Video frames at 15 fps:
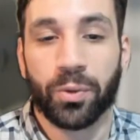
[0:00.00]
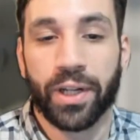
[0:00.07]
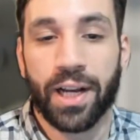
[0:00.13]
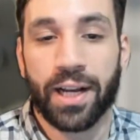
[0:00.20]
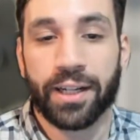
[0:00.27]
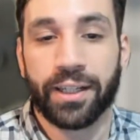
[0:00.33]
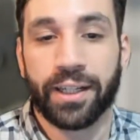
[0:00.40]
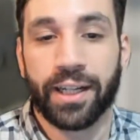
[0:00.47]

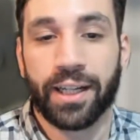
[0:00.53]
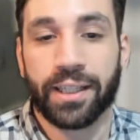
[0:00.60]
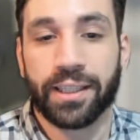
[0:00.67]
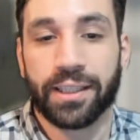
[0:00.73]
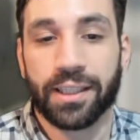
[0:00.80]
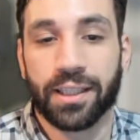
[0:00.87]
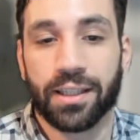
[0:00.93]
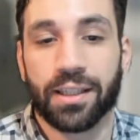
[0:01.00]
had
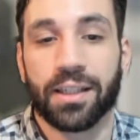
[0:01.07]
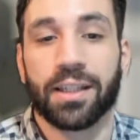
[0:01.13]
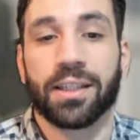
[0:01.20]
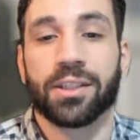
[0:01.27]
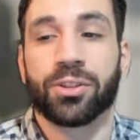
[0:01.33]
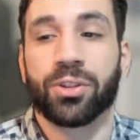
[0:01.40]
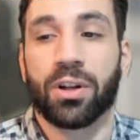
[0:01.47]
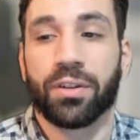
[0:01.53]
a
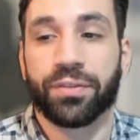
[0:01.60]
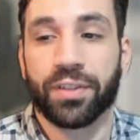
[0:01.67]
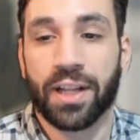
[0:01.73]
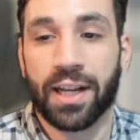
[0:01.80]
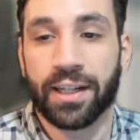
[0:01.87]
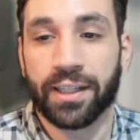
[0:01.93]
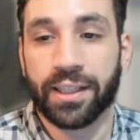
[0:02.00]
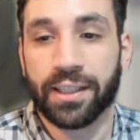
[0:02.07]
soft
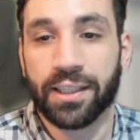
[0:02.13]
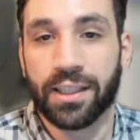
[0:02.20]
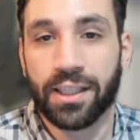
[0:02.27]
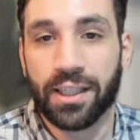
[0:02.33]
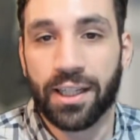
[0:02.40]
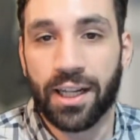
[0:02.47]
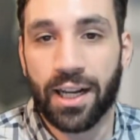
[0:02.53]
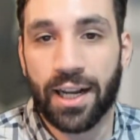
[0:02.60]
landing,
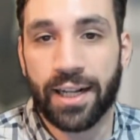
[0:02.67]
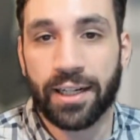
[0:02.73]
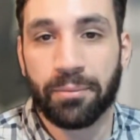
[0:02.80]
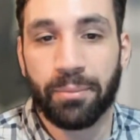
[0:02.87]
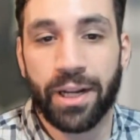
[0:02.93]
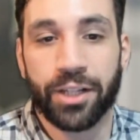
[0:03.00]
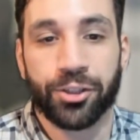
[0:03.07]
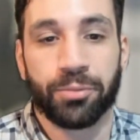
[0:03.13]
and in
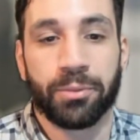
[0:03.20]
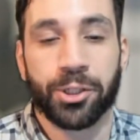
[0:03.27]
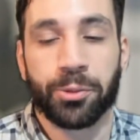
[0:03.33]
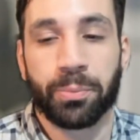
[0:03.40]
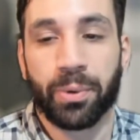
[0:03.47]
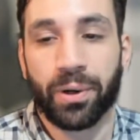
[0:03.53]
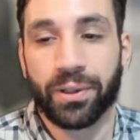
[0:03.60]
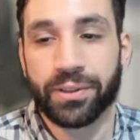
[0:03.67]
major
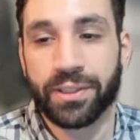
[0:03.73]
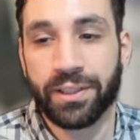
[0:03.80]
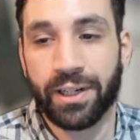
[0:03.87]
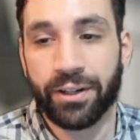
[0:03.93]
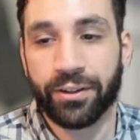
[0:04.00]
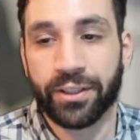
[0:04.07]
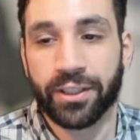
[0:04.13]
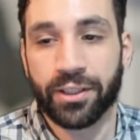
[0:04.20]
metropolitan
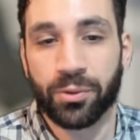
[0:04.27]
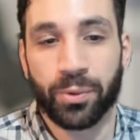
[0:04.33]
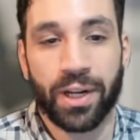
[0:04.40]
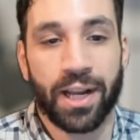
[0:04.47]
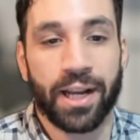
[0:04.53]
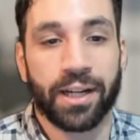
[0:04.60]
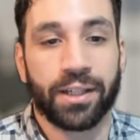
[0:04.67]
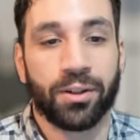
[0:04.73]
areas, we had